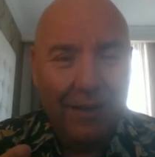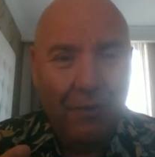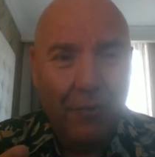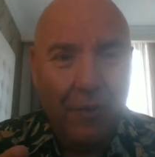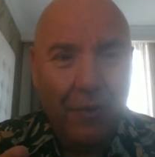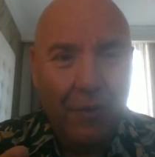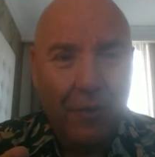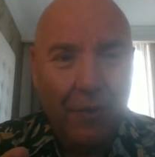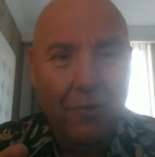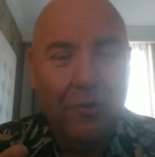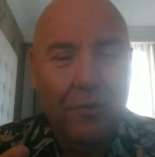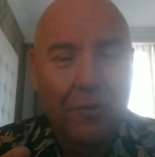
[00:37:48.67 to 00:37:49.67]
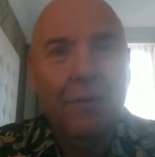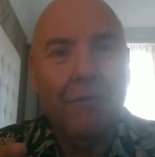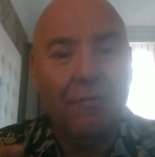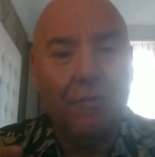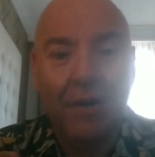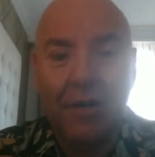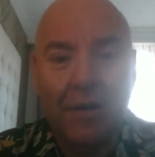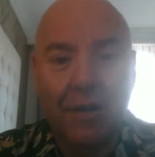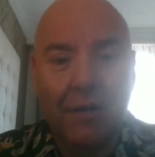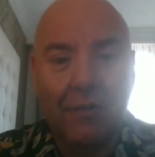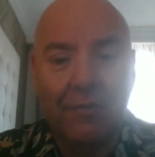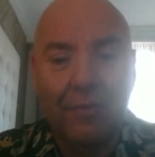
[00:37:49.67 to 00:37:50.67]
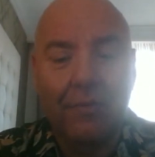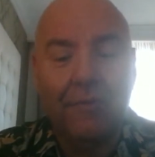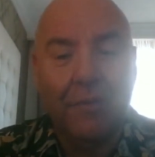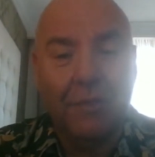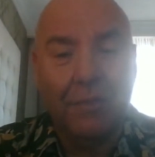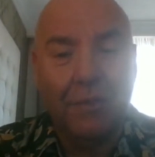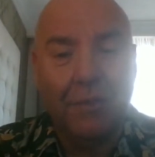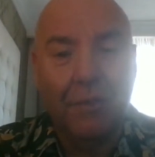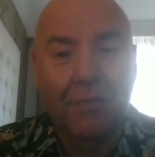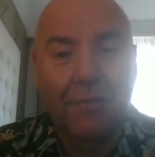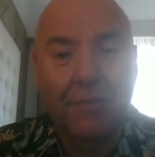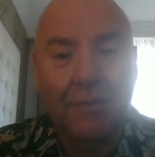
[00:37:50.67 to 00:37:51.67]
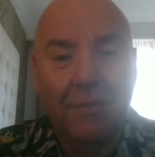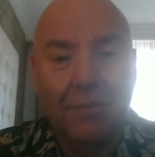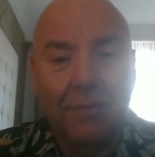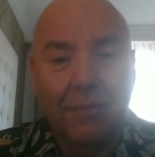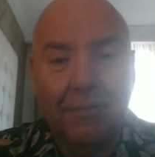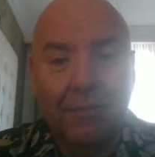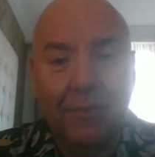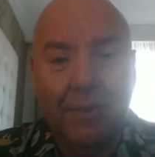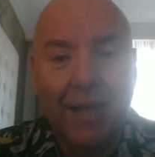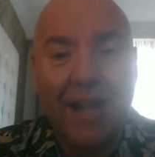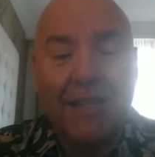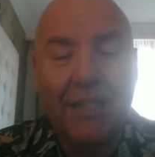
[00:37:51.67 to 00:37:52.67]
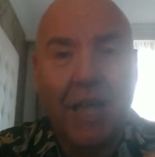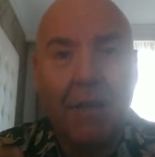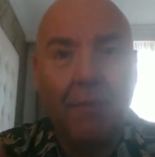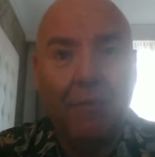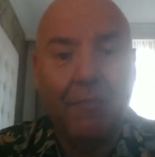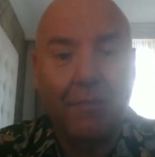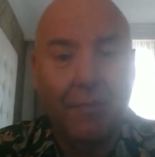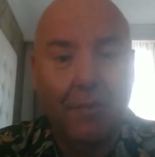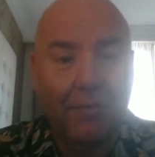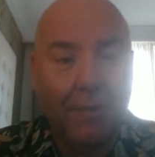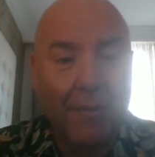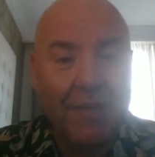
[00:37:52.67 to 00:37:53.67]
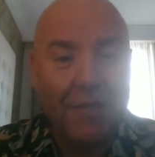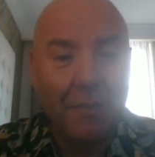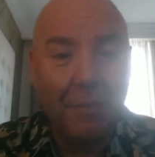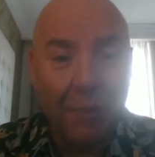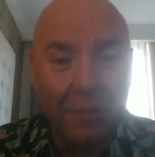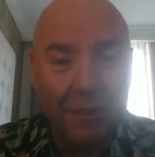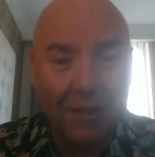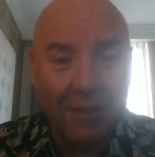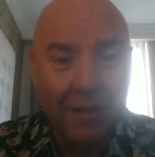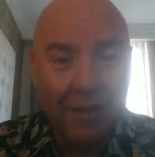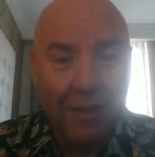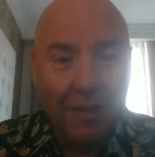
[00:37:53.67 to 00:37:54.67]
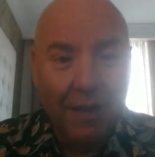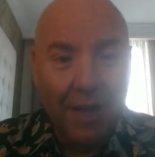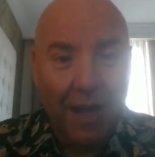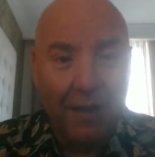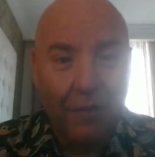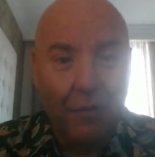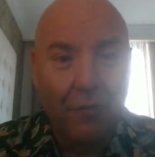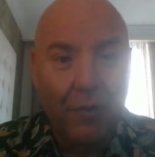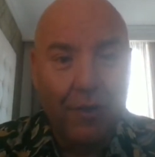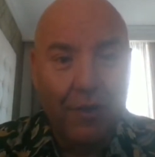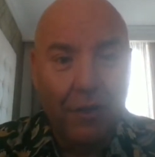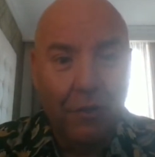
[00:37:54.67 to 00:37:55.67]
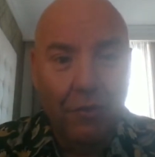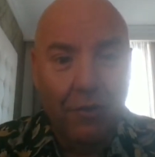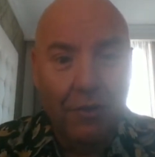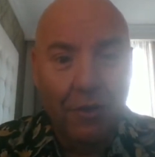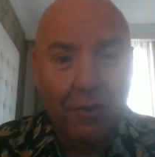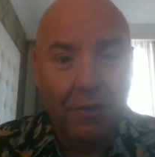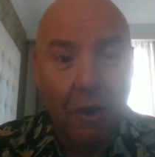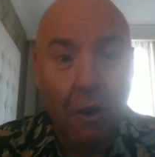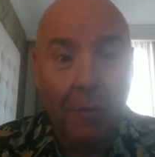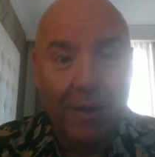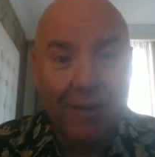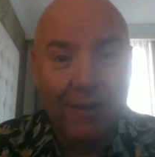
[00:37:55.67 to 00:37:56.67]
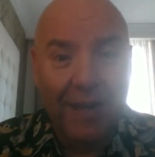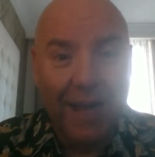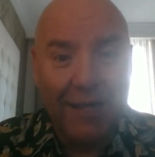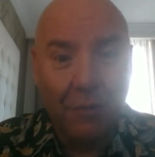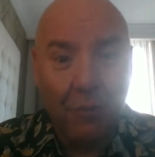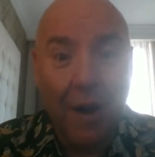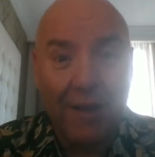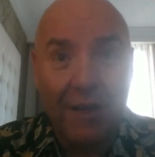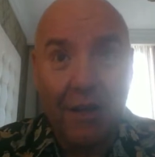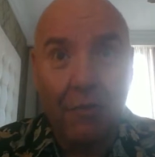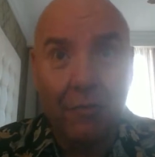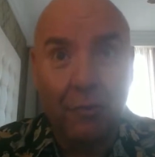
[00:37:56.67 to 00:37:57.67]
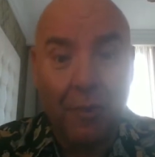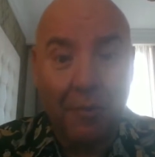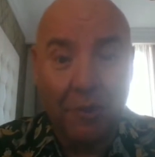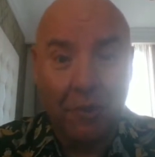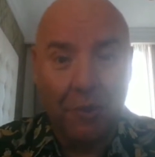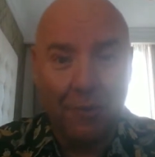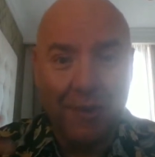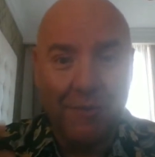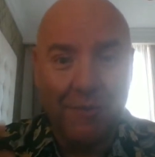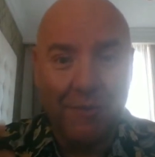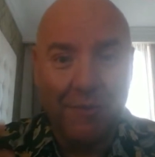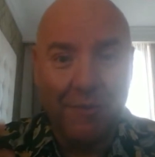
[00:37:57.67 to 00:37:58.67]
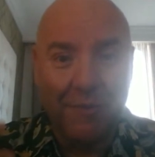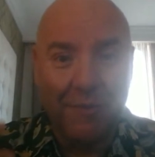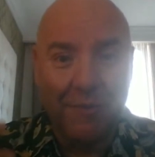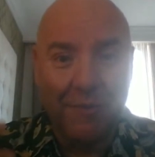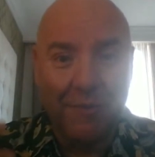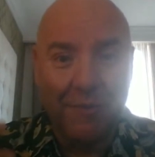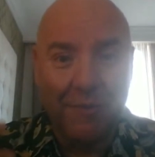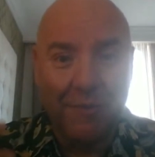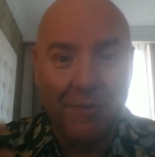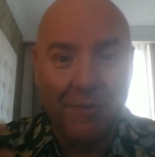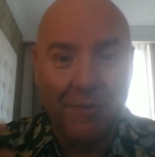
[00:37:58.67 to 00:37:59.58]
when you're in front of some landscape of amazing beauty, and you feel that you're not opening the eyes wide enough to absorb everything.